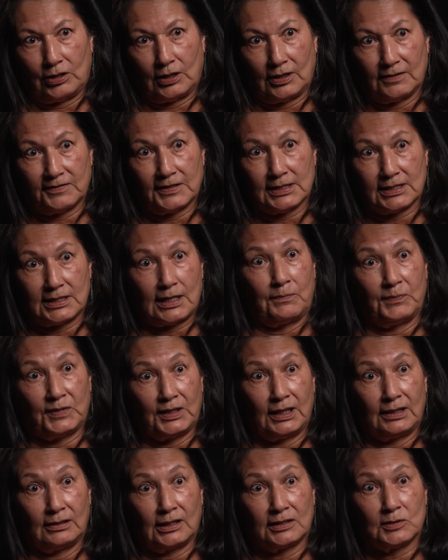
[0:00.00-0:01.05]
of
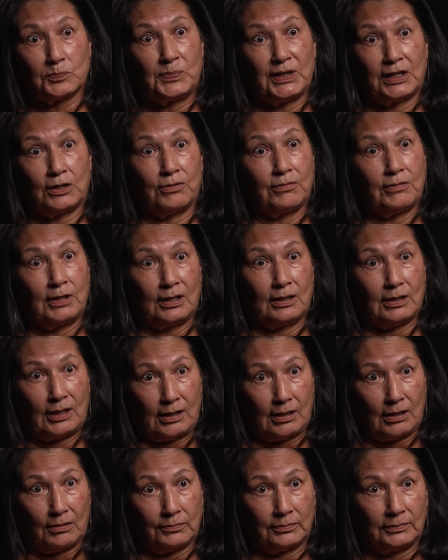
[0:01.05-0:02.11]
something that's bigger than
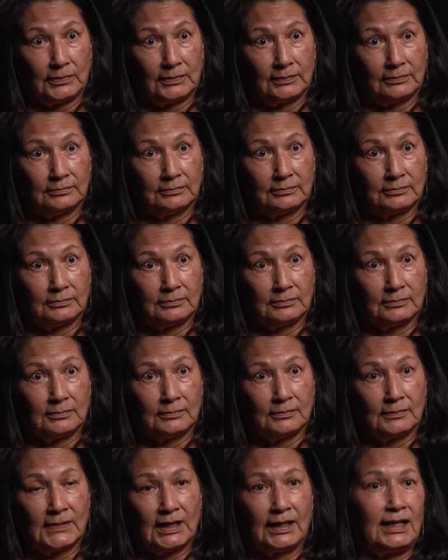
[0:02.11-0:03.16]
them.
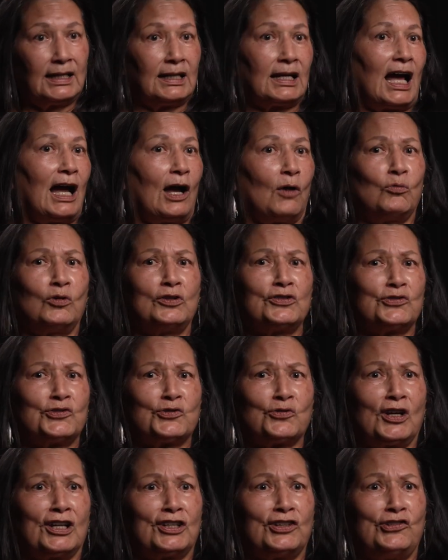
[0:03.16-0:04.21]
And I wasn't
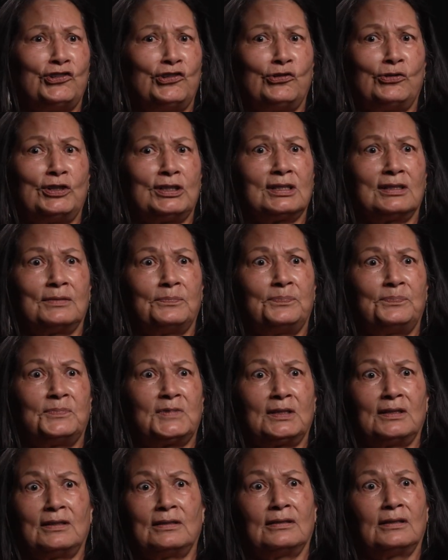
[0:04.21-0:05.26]
trying to do
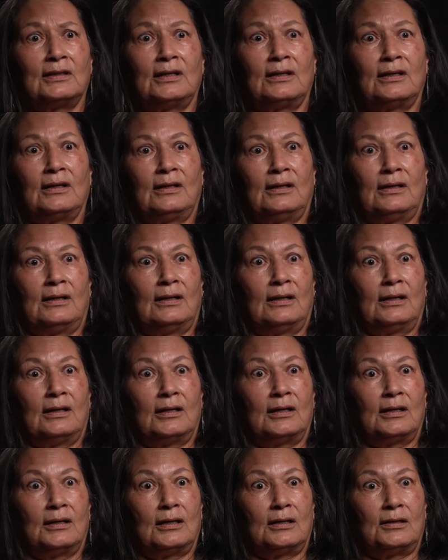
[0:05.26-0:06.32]
it
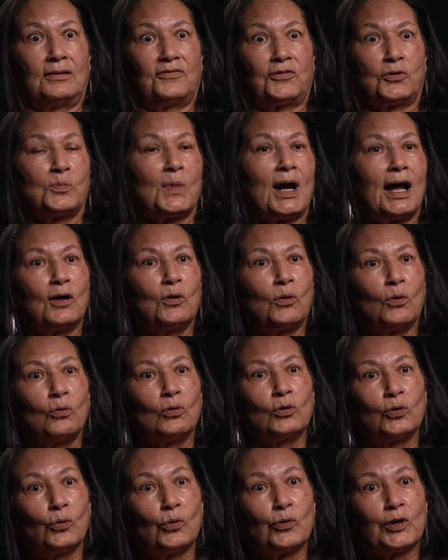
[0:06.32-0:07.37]
for my own
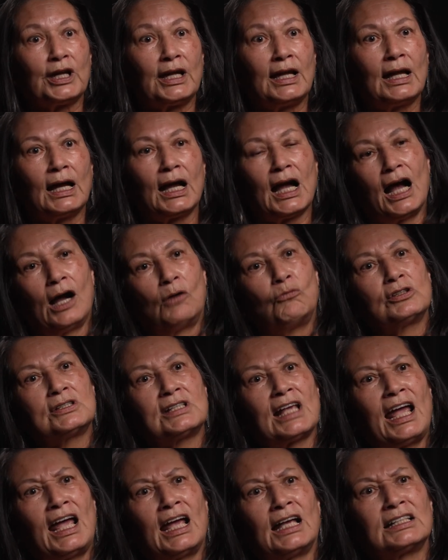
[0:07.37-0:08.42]
glory. I was
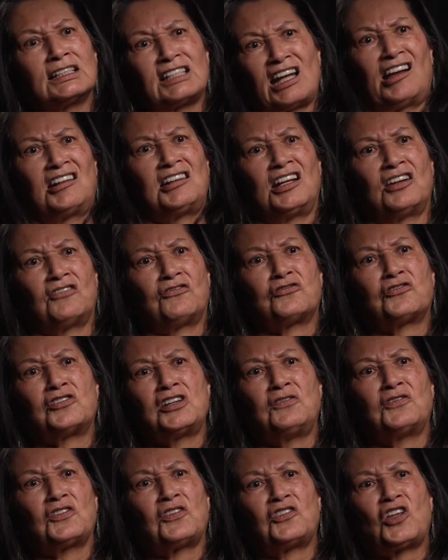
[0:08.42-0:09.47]
asked. I never
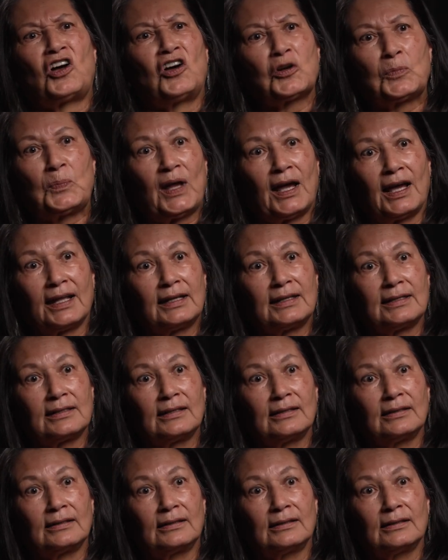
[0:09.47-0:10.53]
even thought about it.
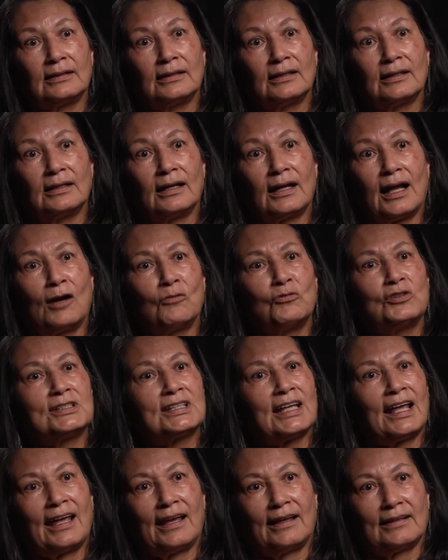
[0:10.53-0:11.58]
I was
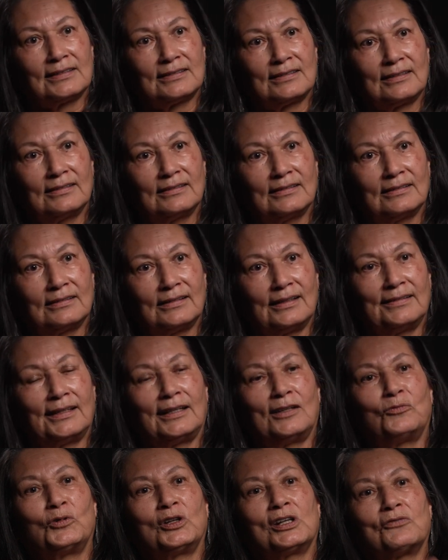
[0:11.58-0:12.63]
asked. And
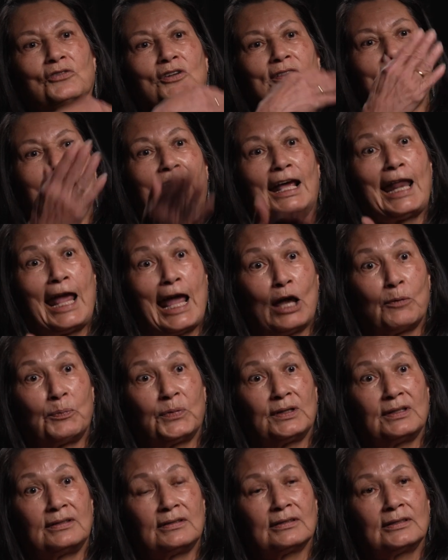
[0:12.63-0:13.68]
then whenever that
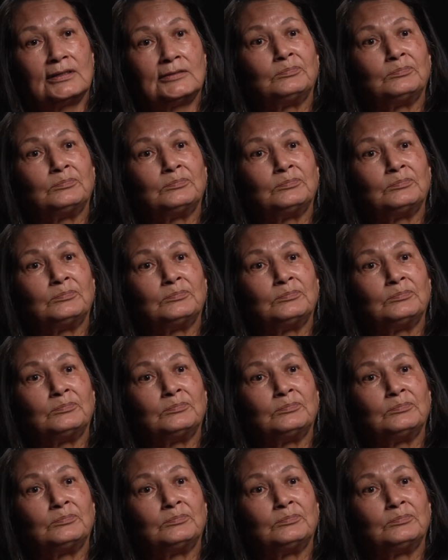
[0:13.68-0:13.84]
happened,